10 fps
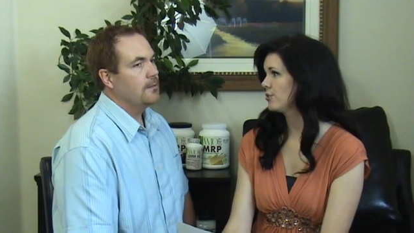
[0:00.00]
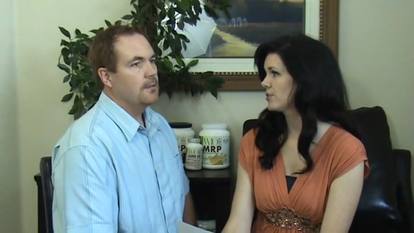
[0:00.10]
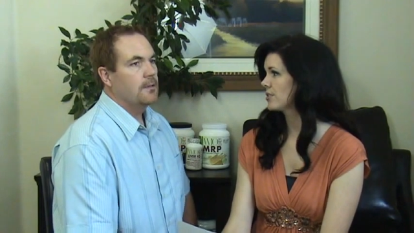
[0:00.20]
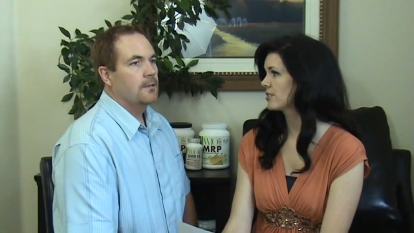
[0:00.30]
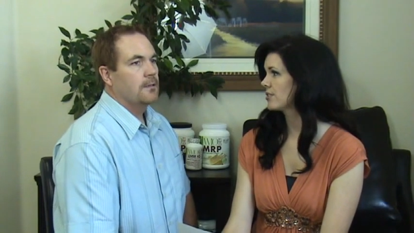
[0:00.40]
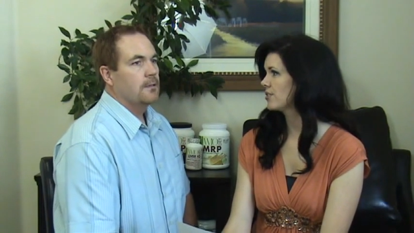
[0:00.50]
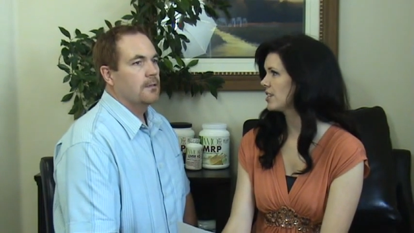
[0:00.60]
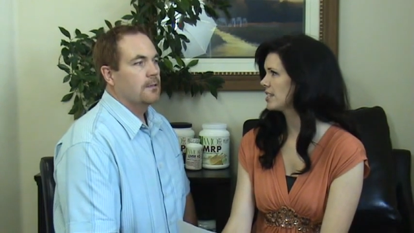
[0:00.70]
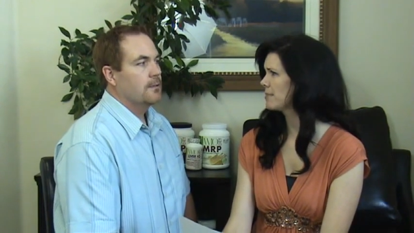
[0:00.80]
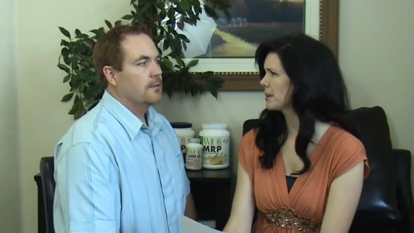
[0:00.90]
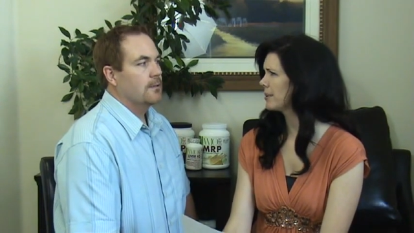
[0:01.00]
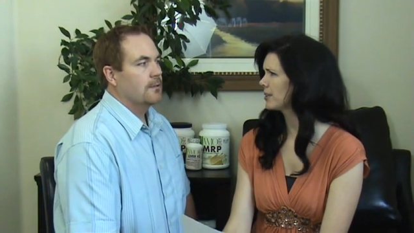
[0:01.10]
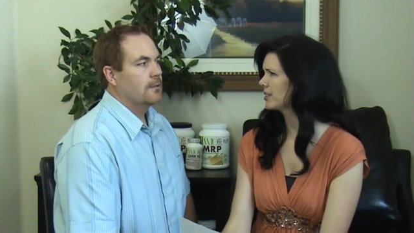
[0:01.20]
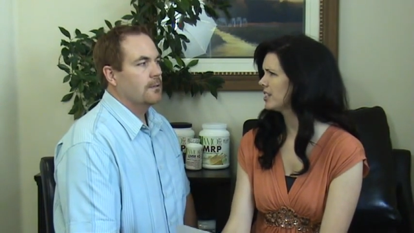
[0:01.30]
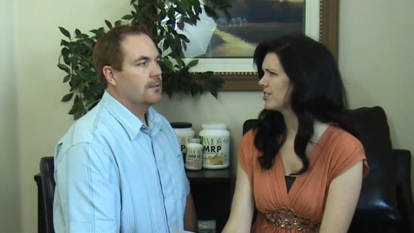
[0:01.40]
Speaker 1: You, you said something
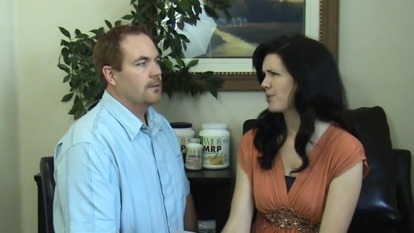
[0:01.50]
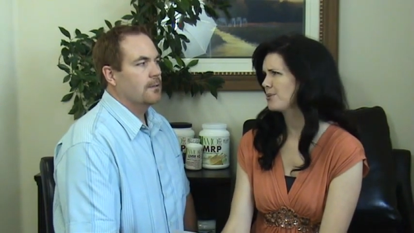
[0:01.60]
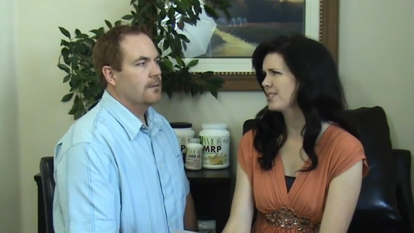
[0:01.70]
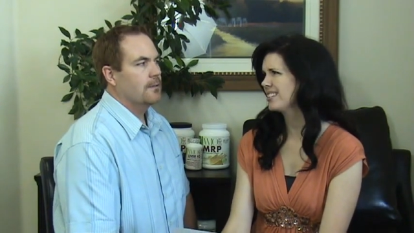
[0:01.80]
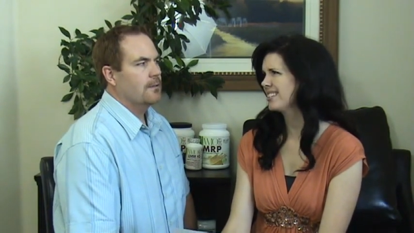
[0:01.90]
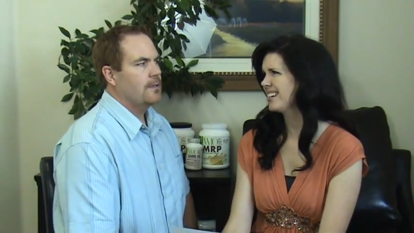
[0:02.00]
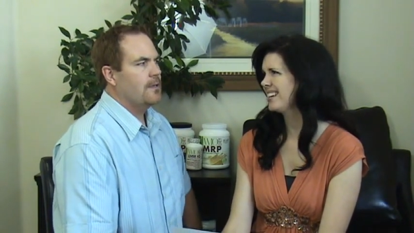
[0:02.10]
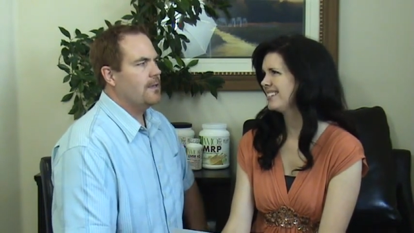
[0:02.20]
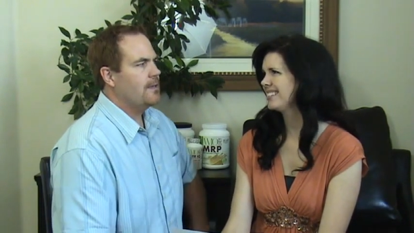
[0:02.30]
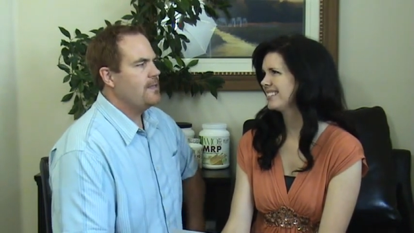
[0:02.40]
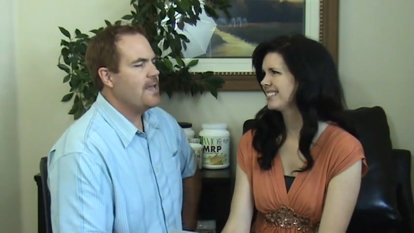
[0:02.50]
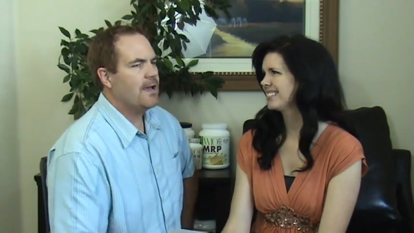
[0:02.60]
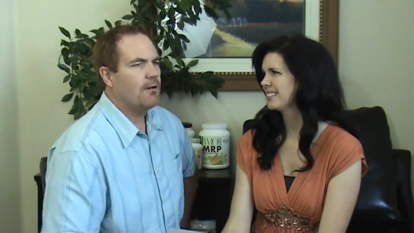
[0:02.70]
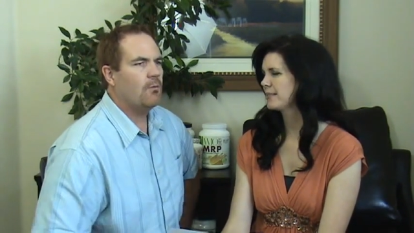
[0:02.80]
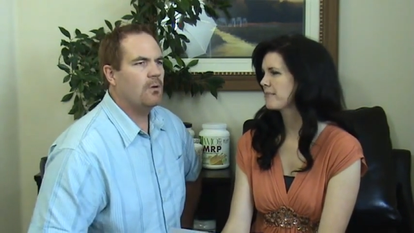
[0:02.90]
about ketosis state?
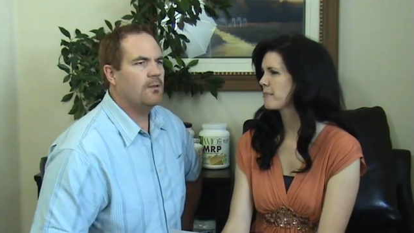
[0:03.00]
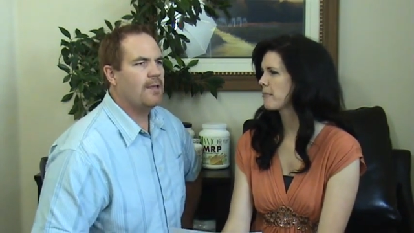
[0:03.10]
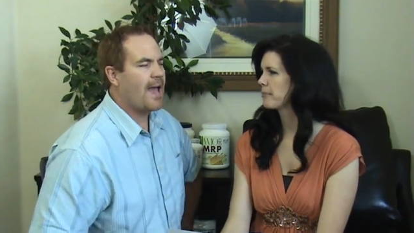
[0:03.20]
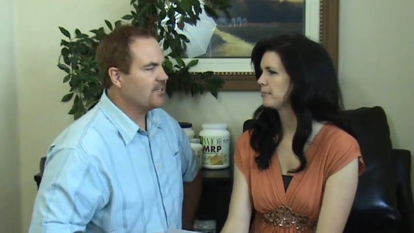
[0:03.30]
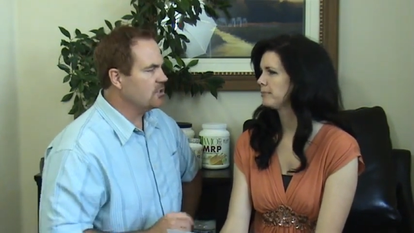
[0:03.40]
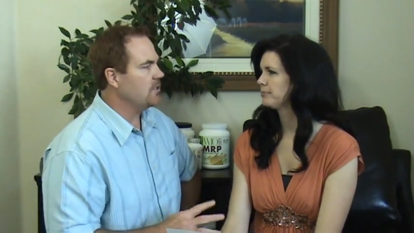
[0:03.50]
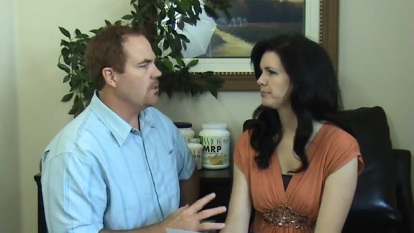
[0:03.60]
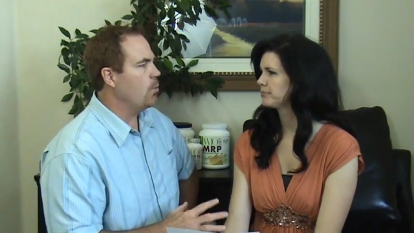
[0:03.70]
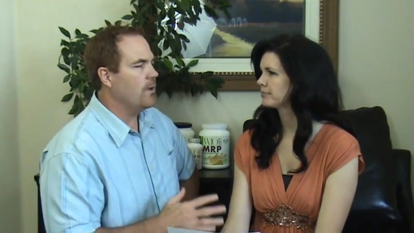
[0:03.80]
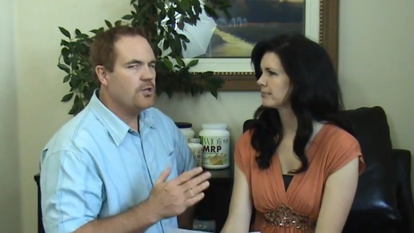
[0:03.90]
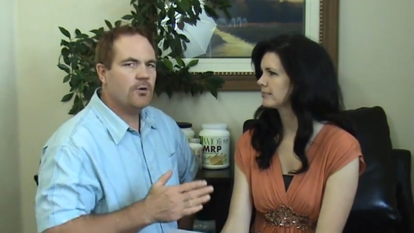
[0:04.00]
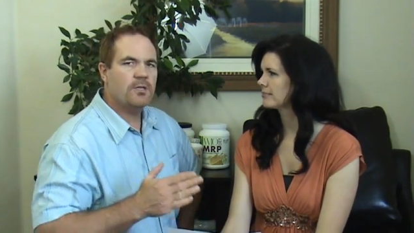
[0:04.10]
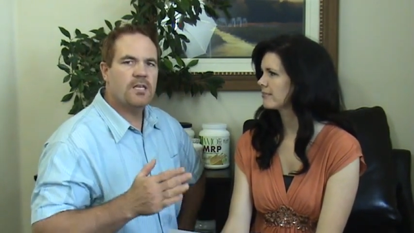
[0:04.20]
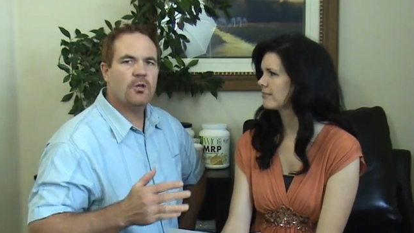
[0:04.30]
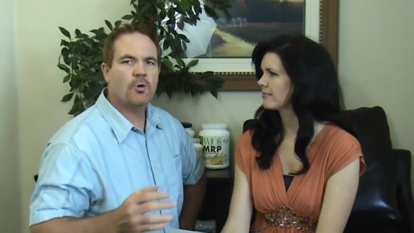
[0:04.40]
Speaker 2: Yeah, actually, when you're
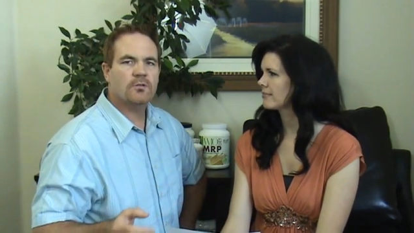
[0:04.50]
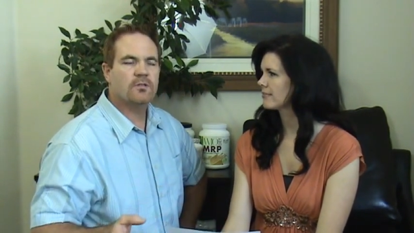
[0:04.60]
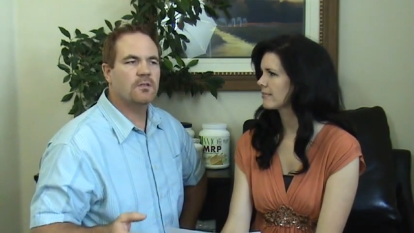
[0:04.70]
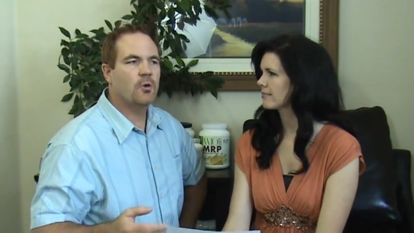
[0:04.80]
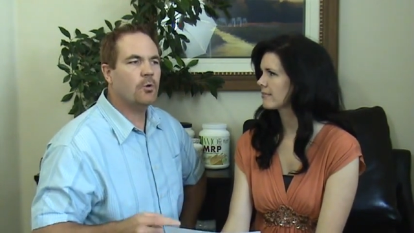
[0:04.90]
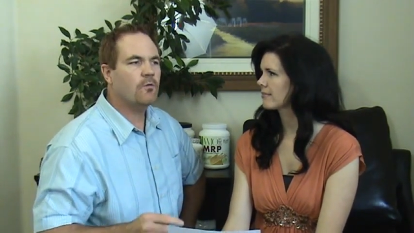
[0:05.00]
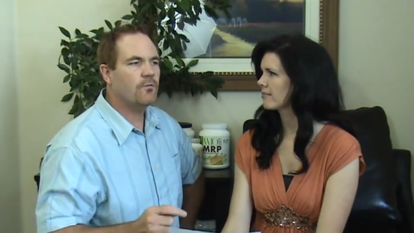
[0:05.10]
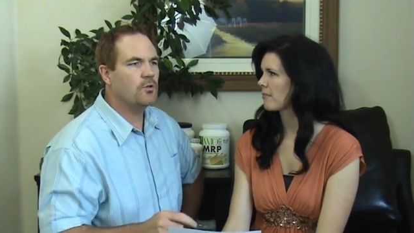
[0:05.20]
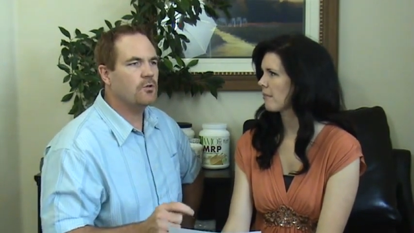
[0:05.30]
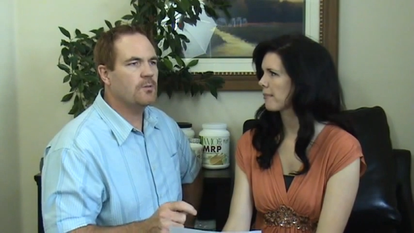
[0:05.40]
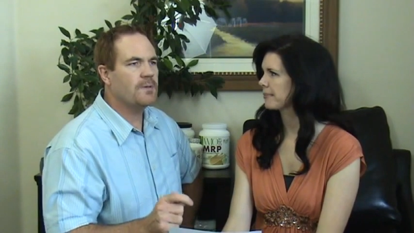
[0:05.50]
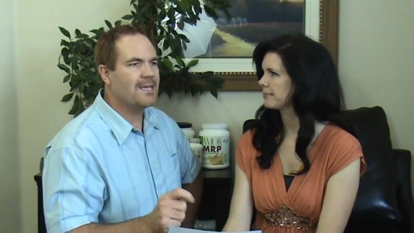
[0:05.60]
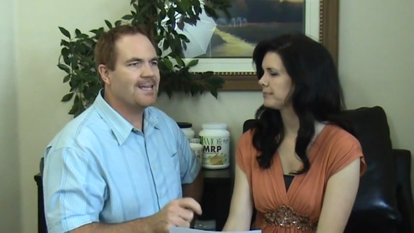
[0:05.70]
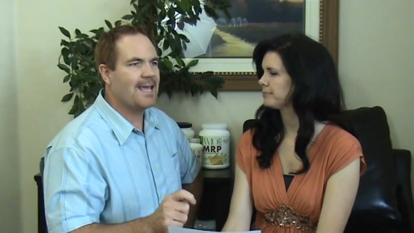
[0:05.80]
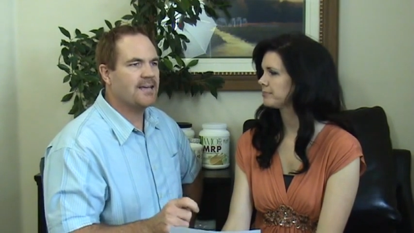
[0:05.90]
in ketosis, in order for you to
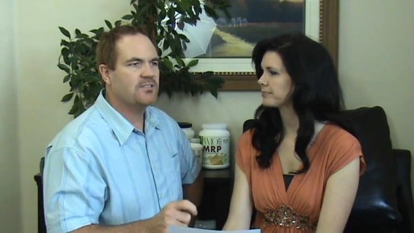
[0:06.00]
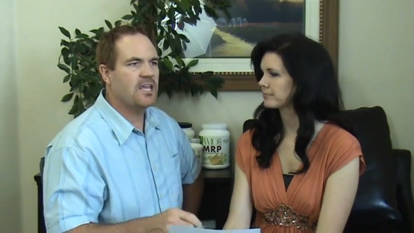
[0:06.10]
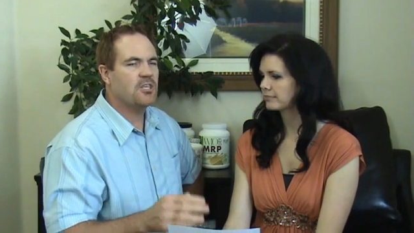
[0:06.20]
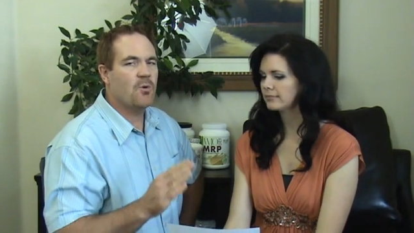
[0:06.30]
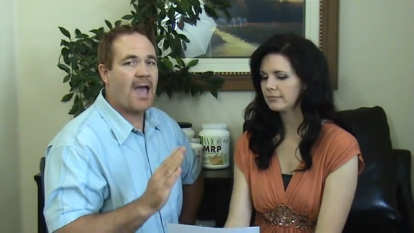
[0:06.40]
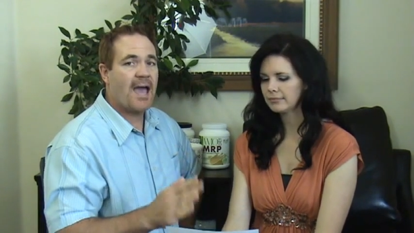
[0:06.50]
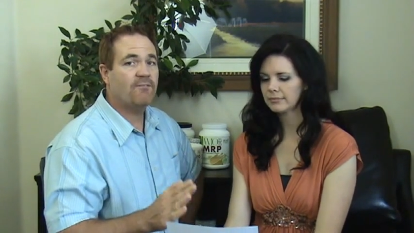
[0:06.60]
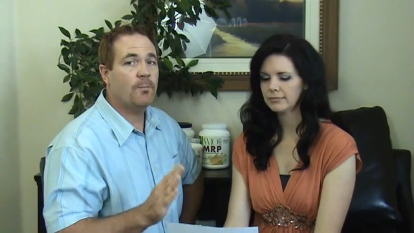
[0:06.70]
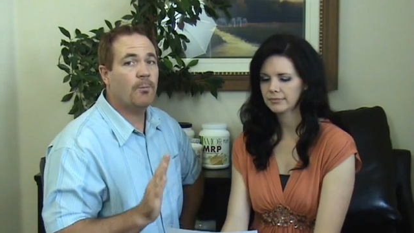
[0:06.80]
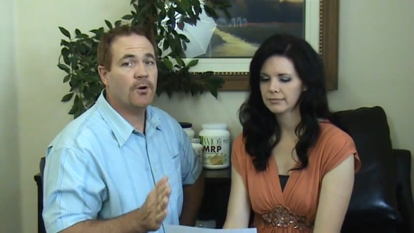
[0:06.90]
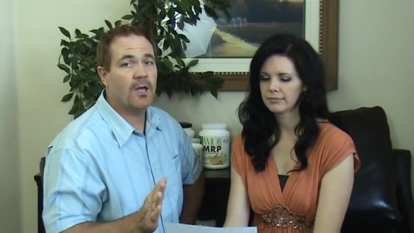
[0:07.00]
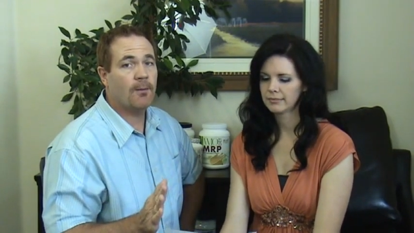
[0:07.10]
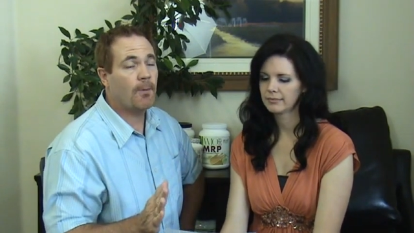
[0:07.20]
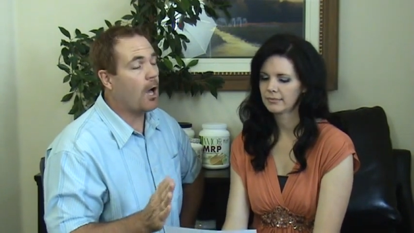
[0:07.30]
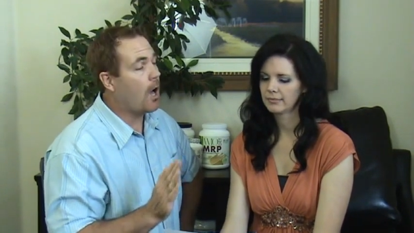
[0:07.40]
be in that state, you have to burn
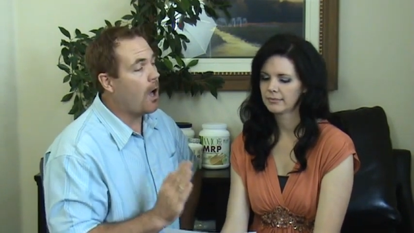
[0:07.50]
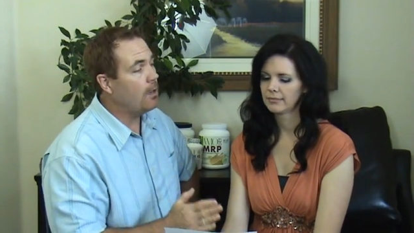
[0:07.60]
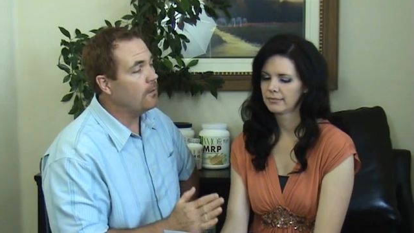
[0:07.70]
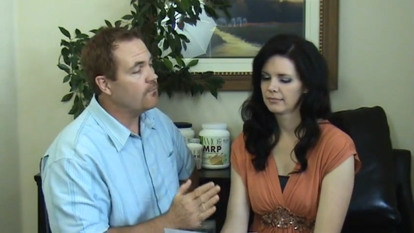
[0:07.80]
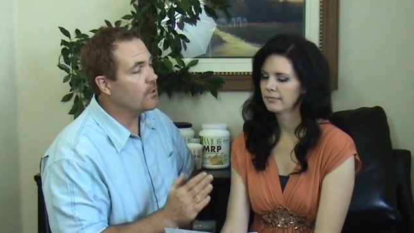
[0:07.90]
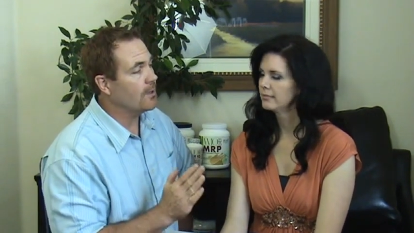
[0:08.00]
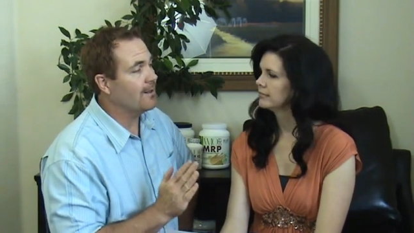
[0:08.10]
up all of your